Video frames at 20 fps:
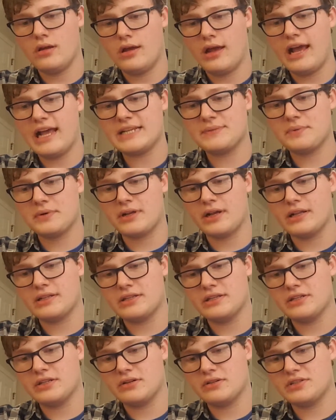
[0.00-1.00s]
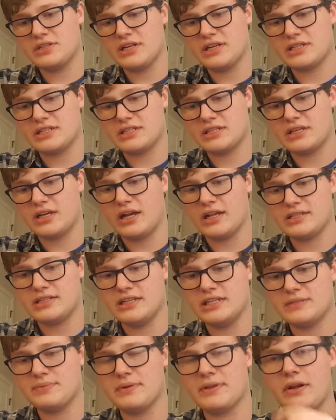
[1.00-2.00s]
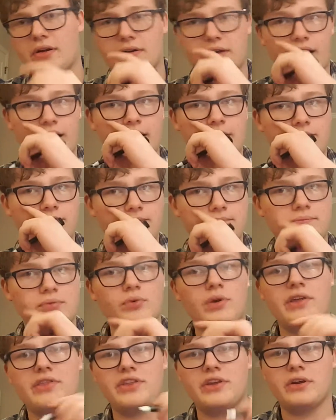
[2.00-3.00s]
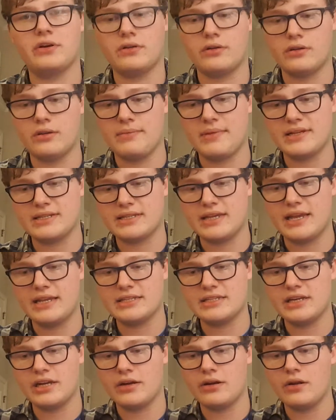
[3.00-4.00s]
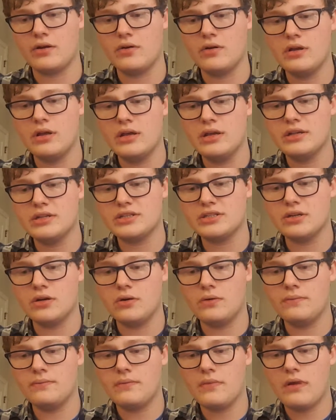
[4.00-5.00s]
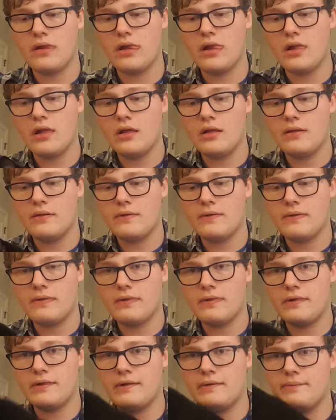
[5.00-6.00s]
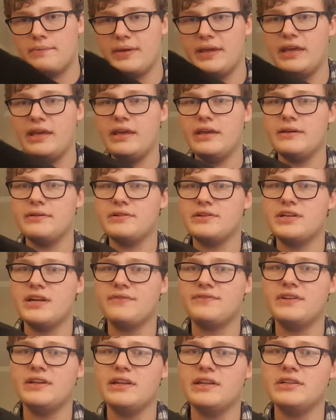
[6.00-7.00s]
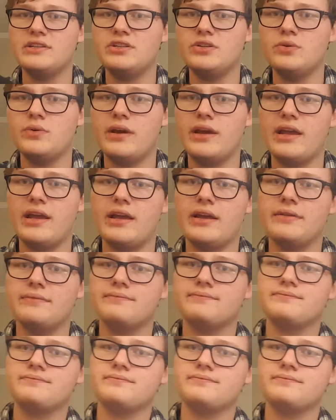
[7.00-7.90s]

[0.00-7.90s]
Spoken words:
Aspirate consonants are just consonants, but are kind of breathier, or the best case scenario. So P shifted into a...